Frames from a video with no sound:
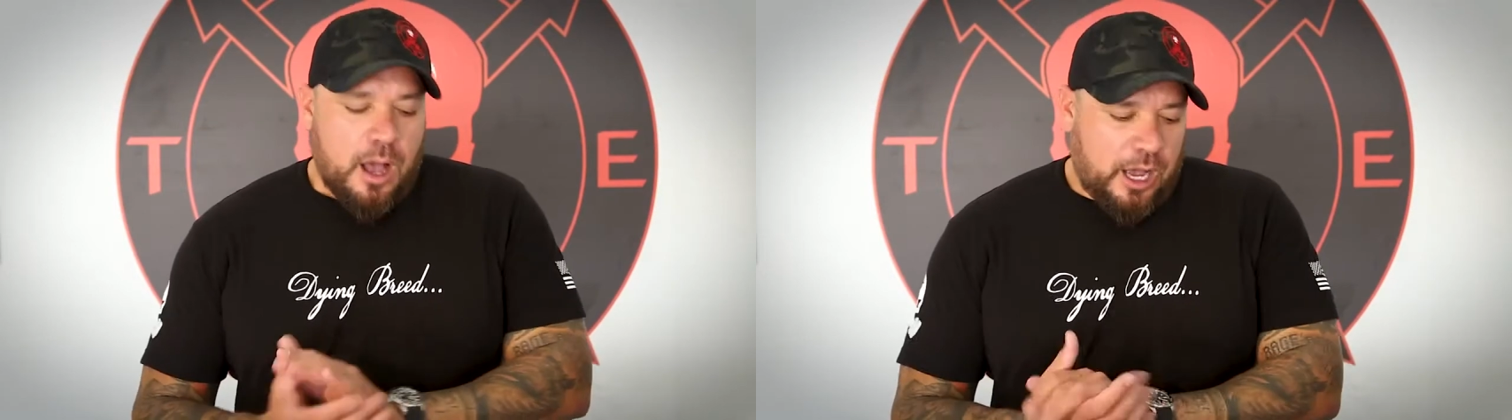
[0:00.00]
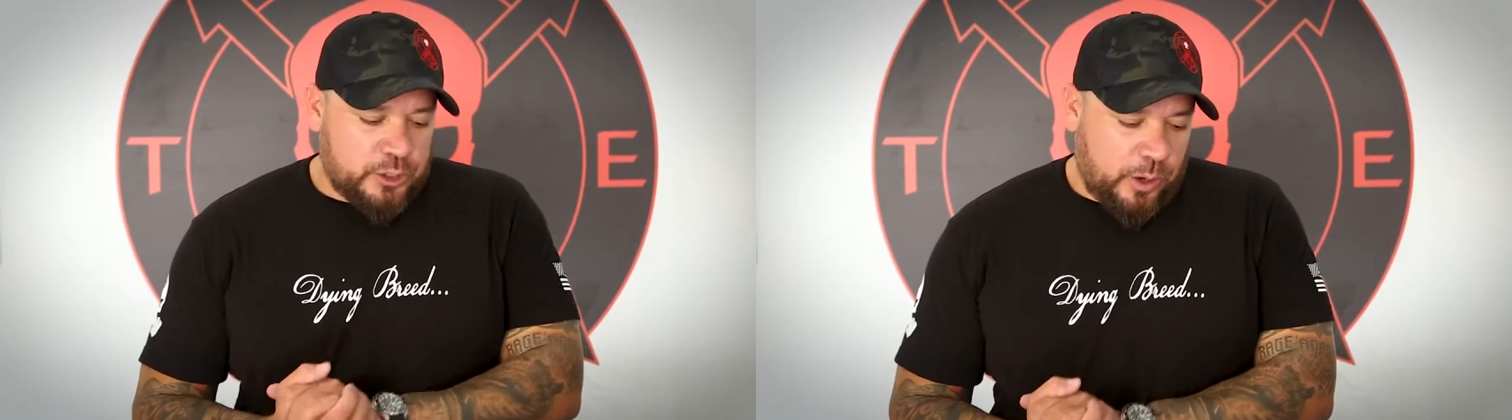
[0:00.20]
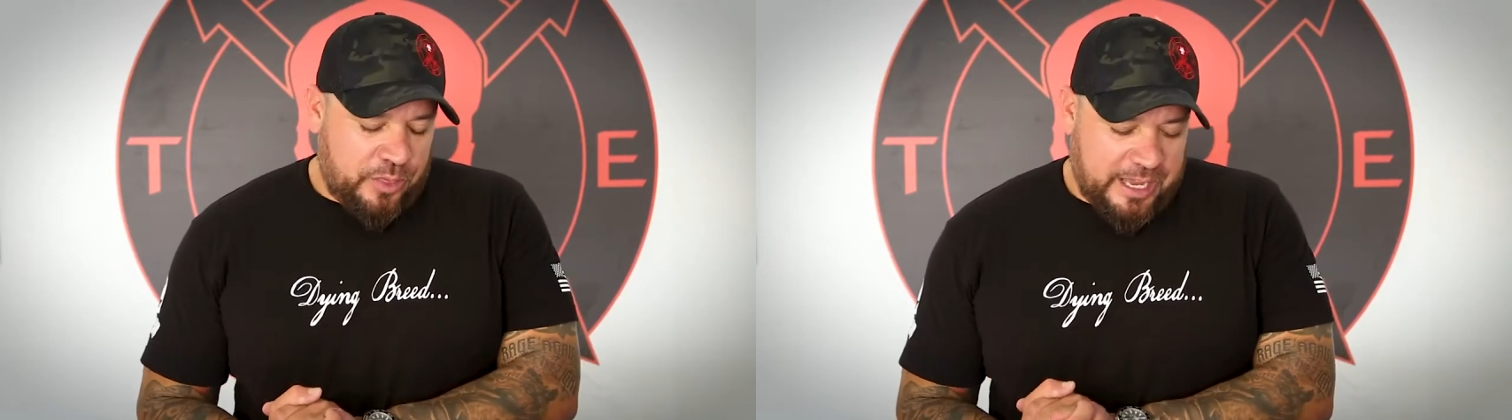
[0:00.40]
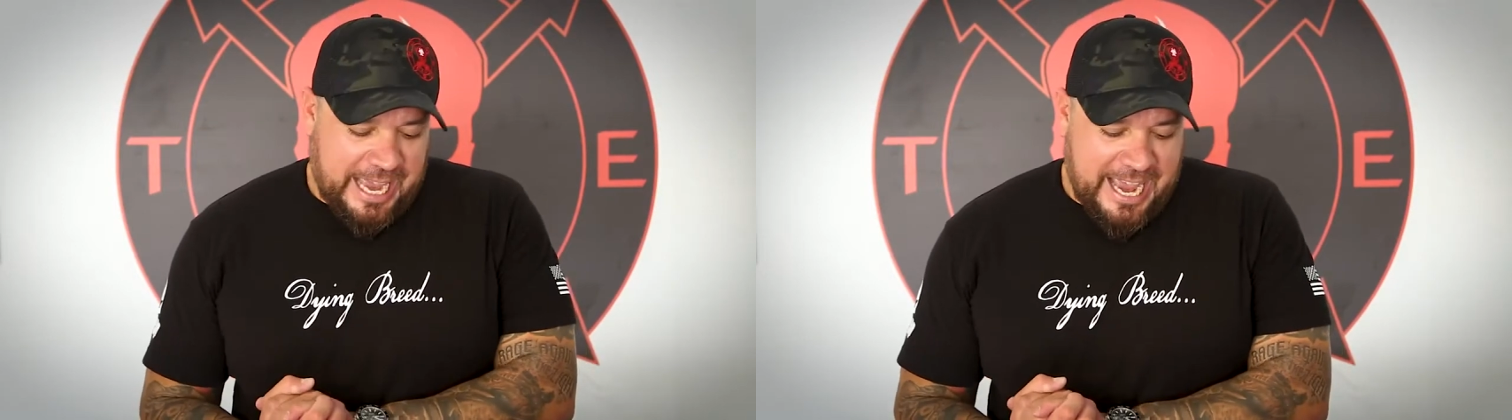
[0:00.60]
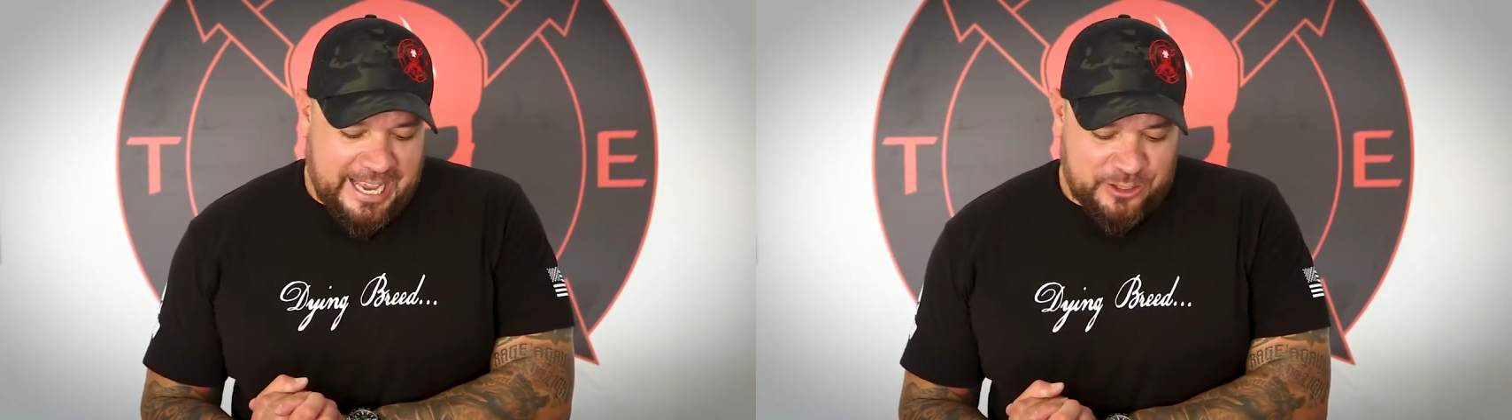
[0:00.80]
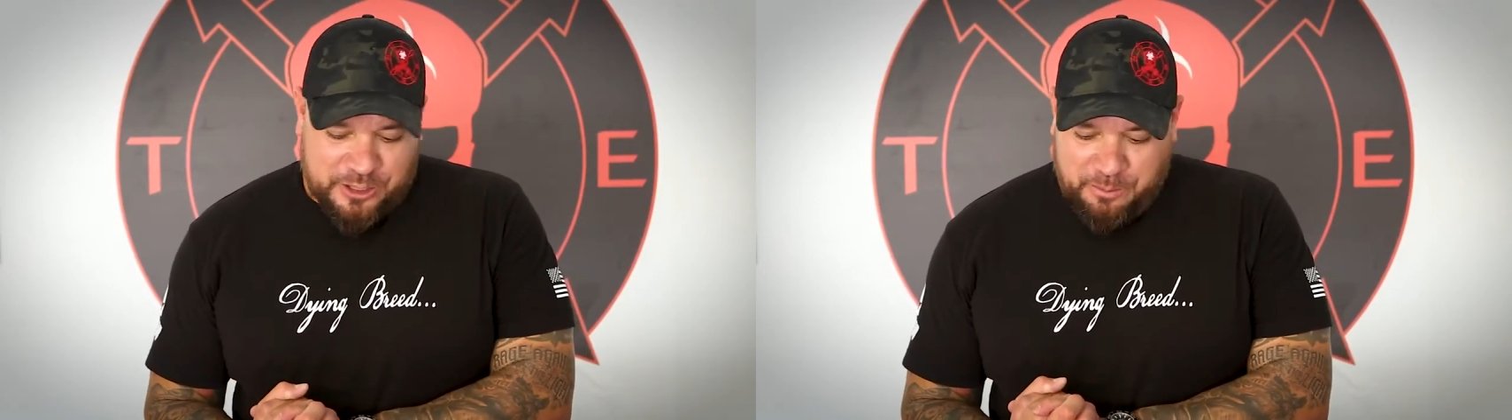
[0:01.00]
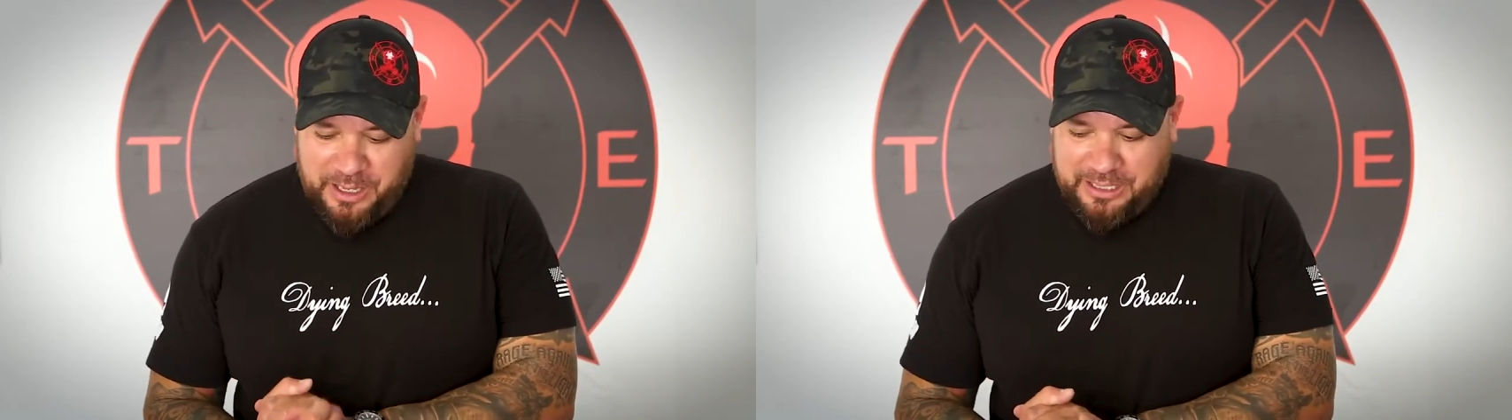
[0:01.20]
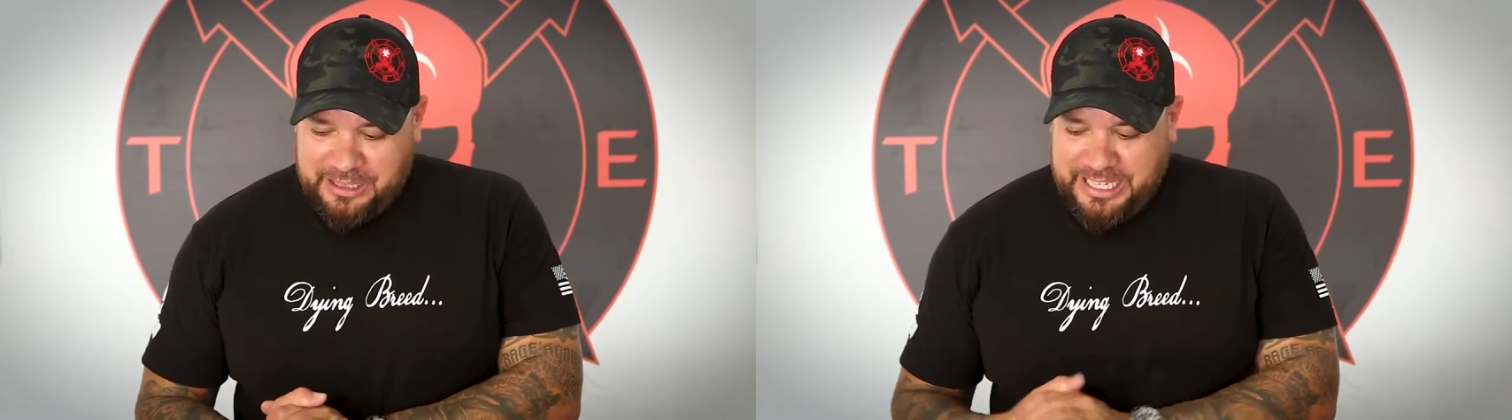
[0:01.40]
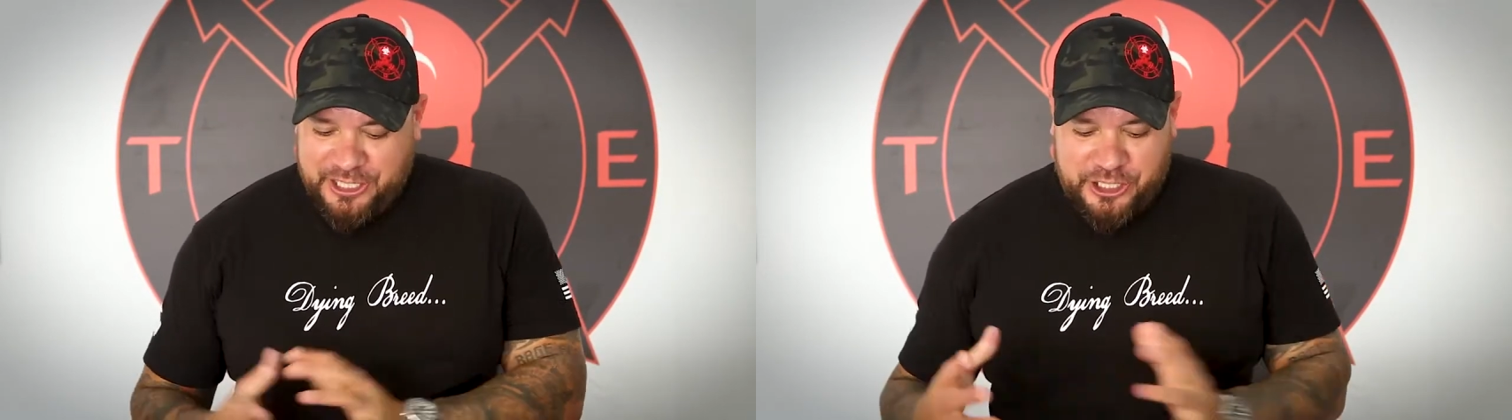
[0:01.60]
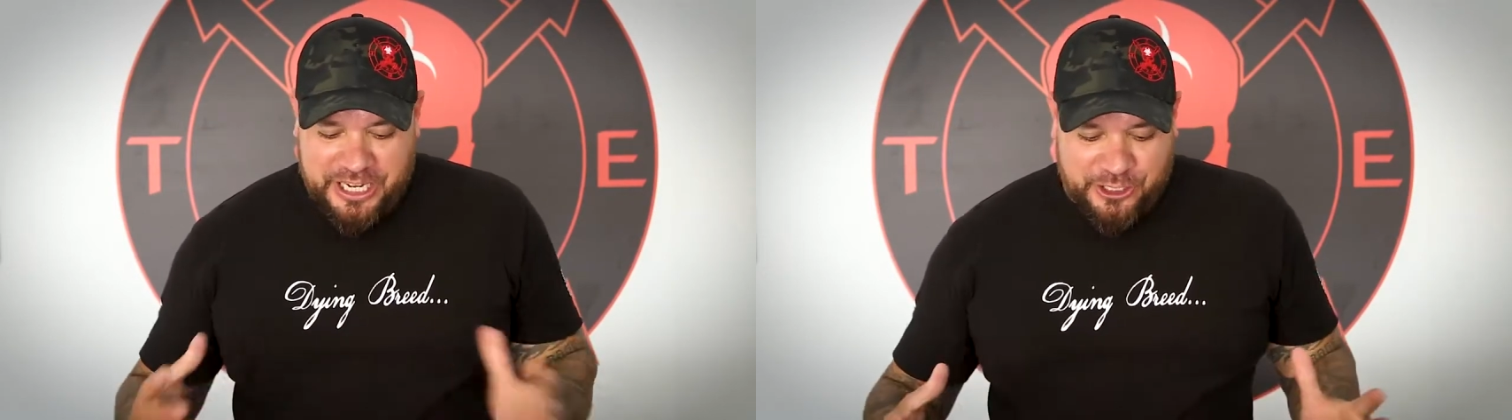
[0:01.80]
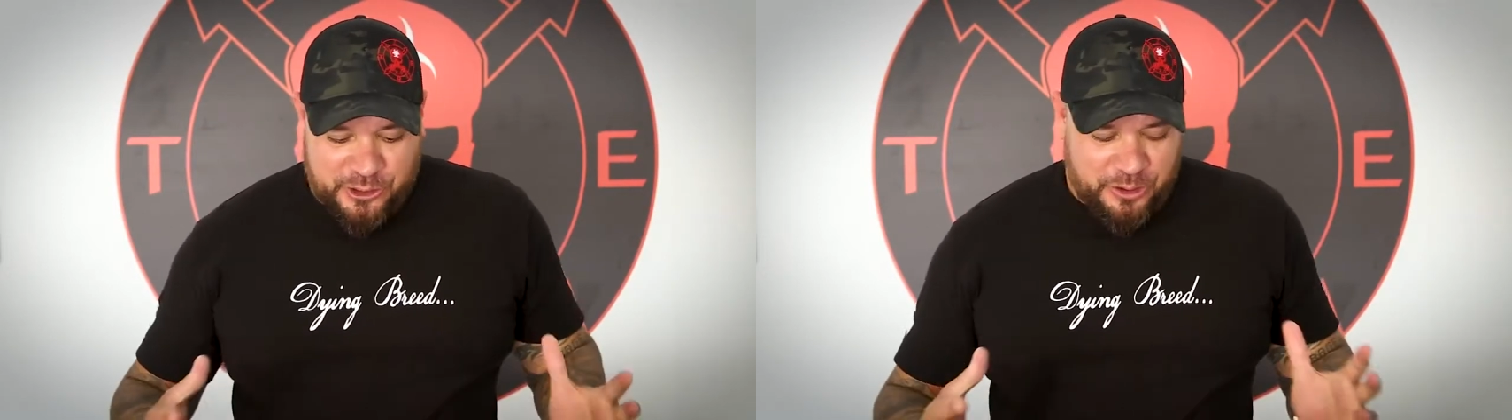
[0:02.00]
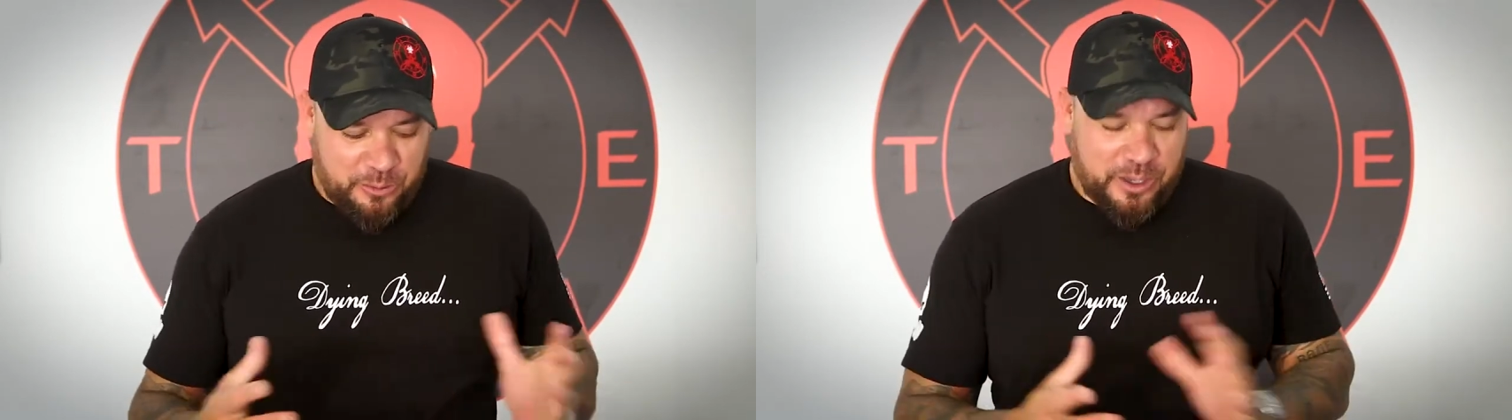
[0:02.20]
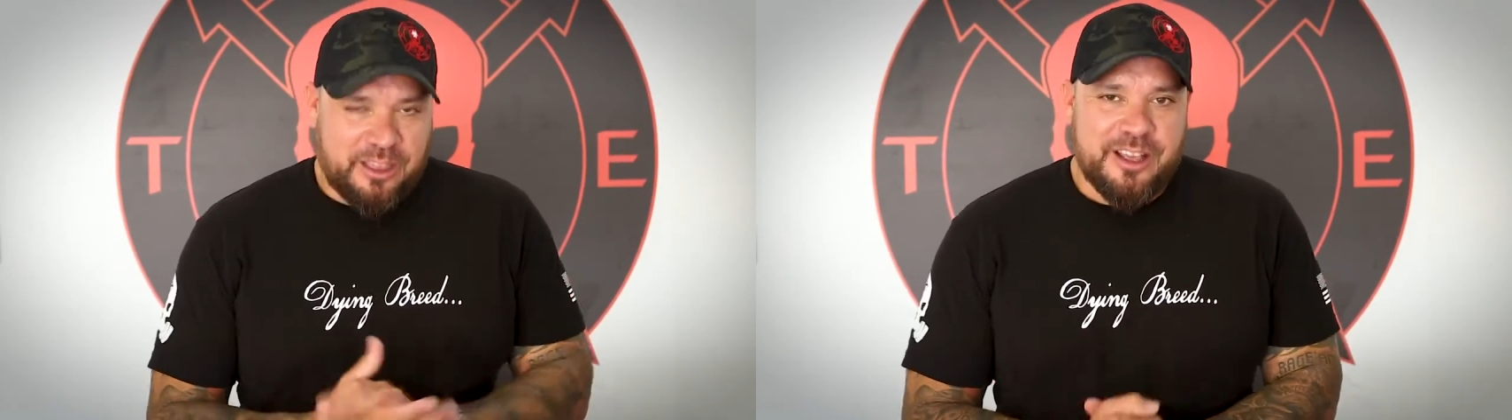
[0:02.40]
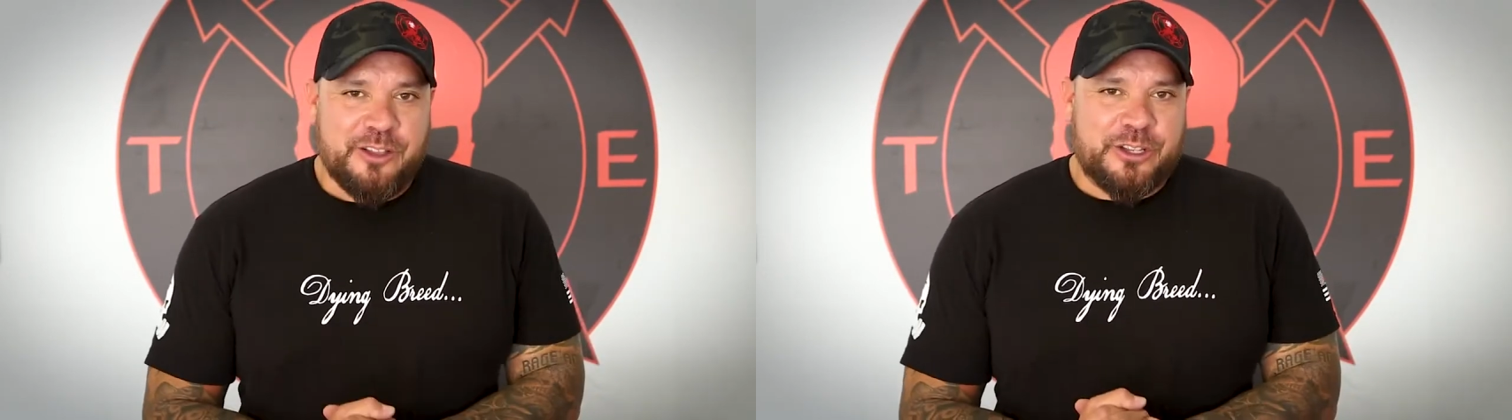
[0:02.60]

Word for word: Uh, so I think it has some uh, lineage and history with